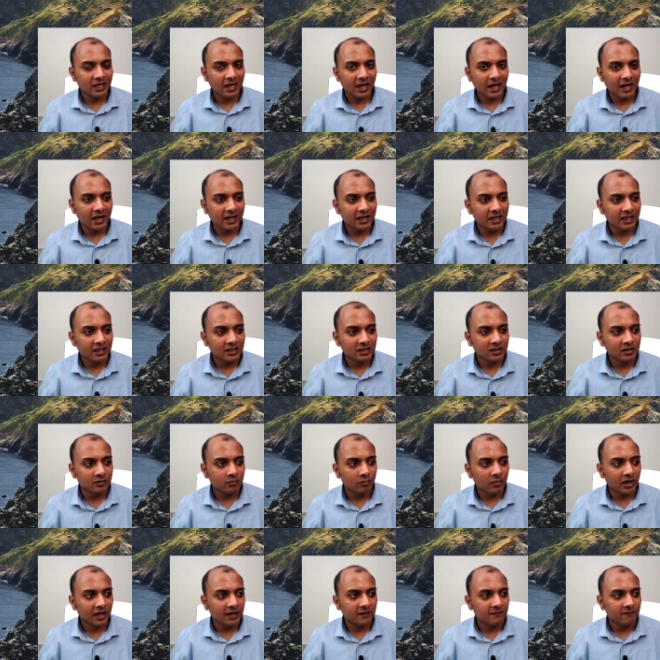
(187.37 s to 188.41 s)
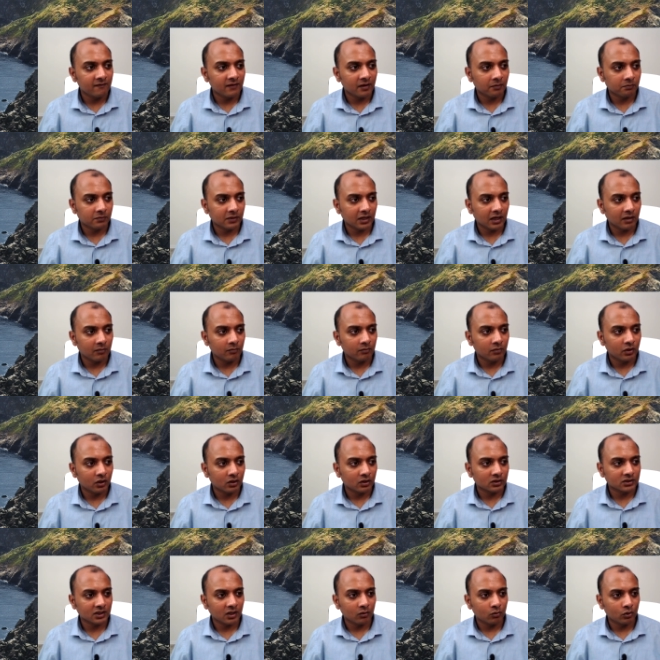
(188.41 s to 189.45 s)
adding my webcam
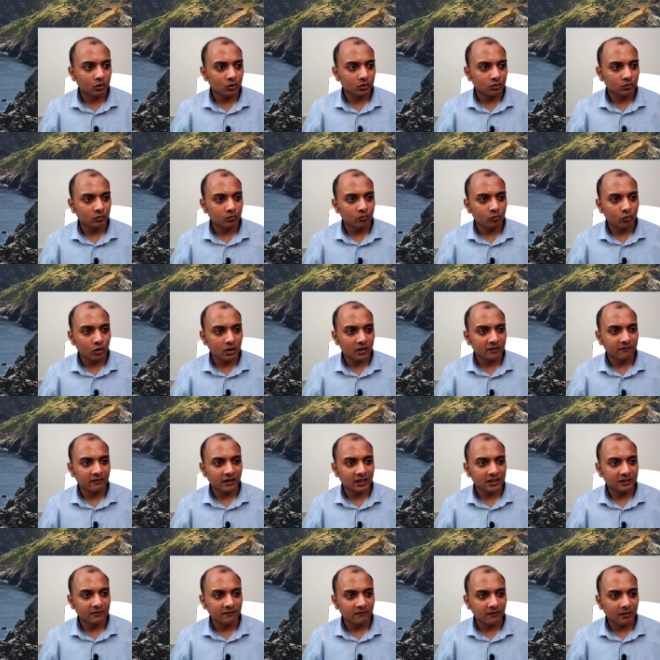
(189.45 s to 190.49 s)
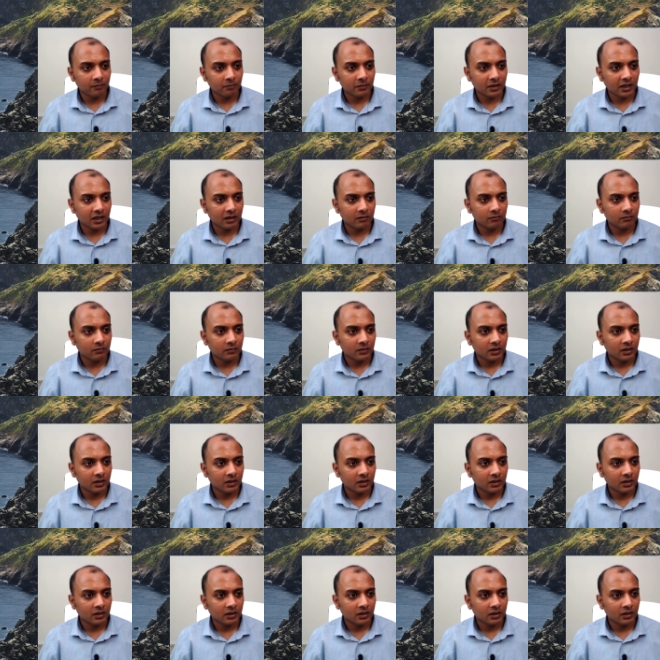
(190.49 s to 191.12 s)
because I want to modify the webcam,